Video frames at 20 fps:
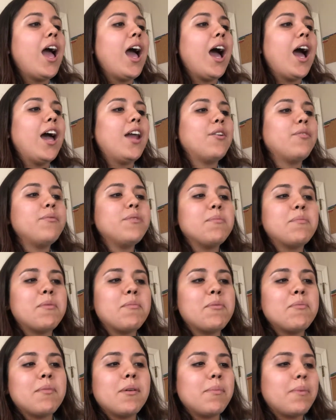I don't
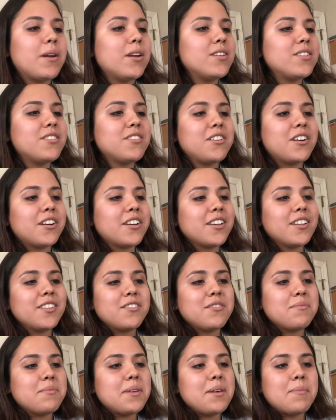remember my parents talking
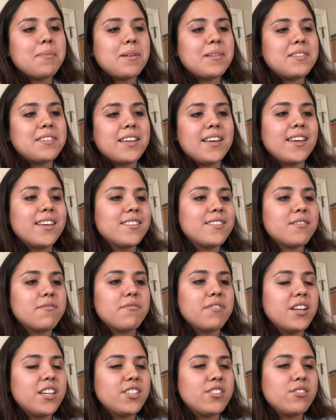to me about science and
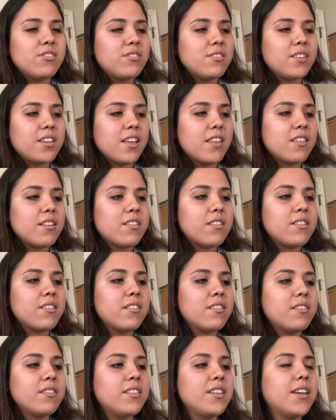religion together.
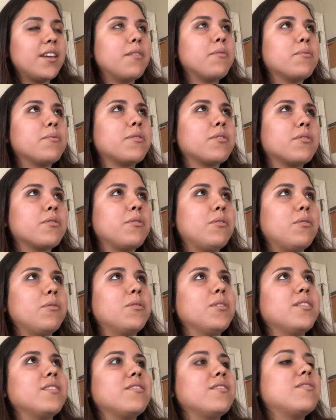They were
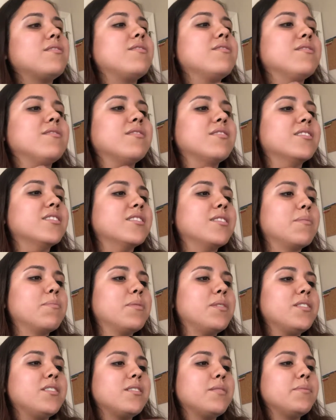always
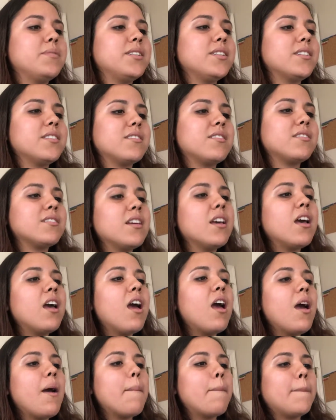separate subjects.
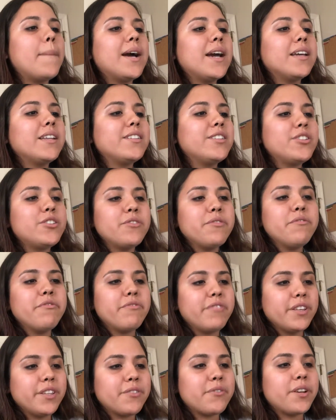My teacher in
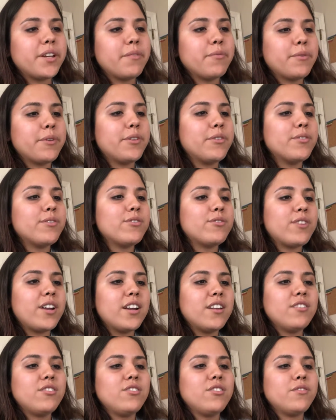fifth grade would use
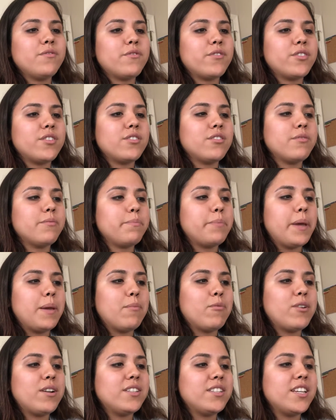strategies for us to pay
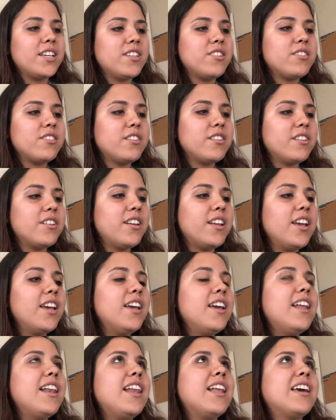more attention,
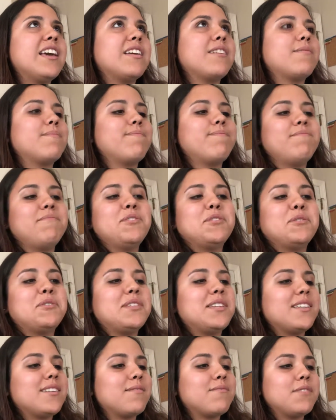like
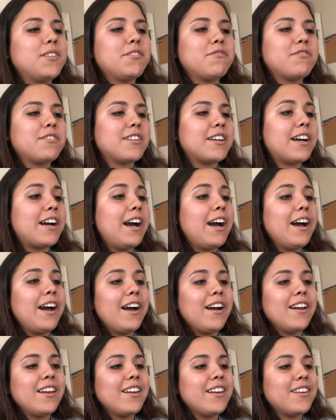using different
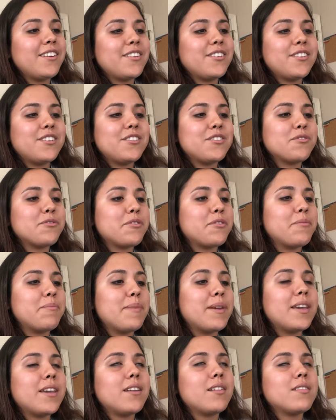highlighters or
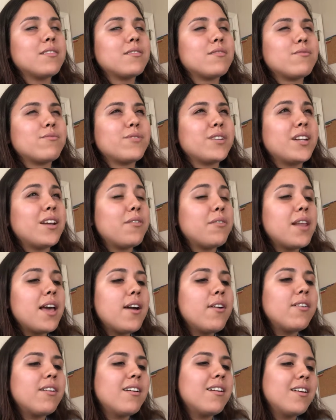making us read out
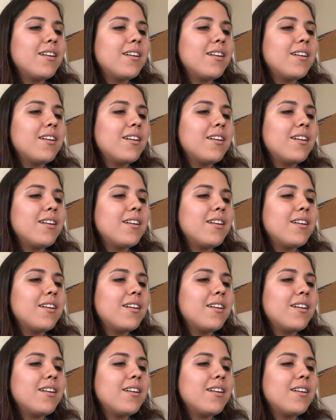loud.